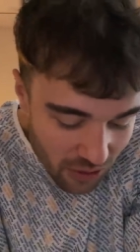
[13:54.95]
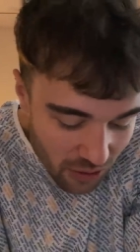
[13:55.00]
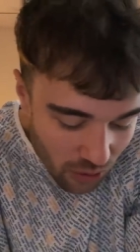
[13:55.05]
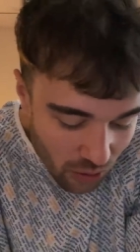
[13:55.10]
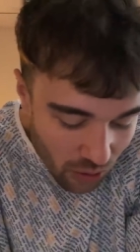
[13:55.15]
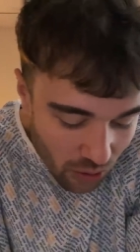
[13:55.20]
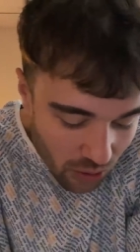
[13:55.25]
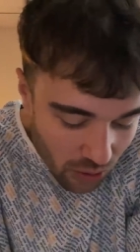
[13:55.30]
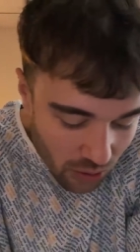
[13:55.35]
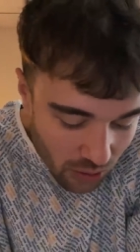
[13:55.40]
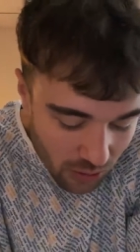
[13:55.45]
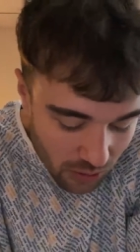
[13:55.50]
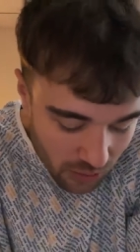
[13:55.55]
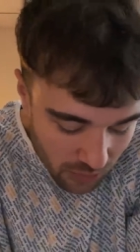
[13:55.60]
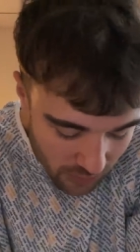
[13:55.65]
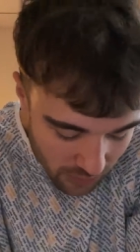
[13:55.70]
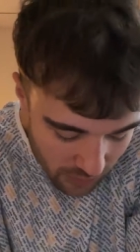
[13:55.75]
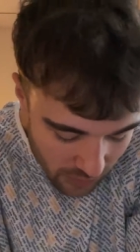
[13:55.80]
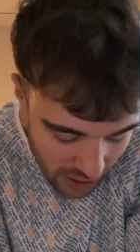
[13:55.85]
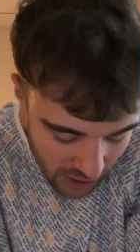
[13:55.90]
or
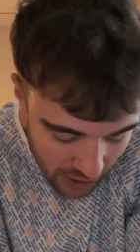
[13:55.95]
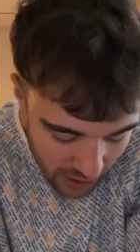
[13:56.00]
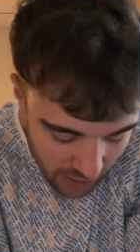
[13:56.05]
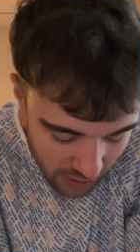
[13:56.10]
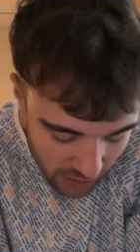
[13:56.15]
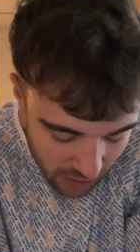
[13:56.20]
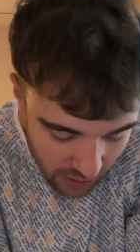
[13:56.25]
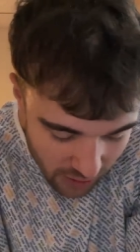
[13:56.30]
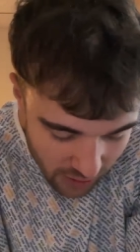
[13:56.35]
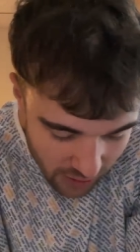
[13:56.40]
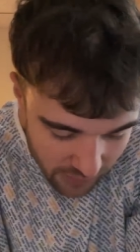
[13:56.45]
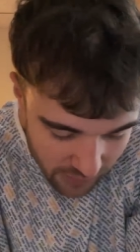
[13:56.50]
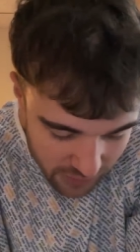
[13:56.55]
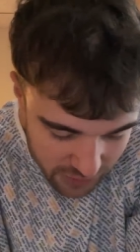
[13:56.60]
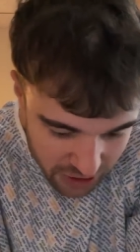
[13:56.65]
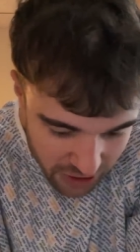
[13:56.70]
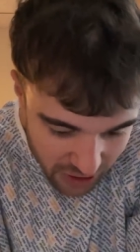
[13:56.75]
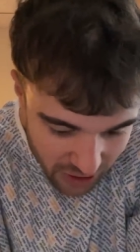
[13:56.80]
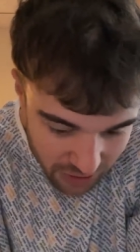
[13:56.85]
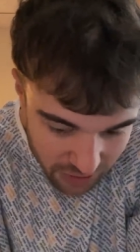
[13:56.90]
if I
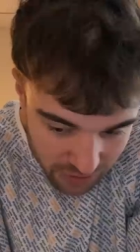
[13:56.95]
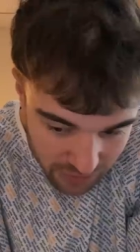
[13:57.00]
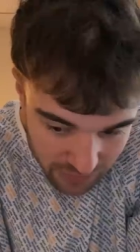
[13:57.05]
should argue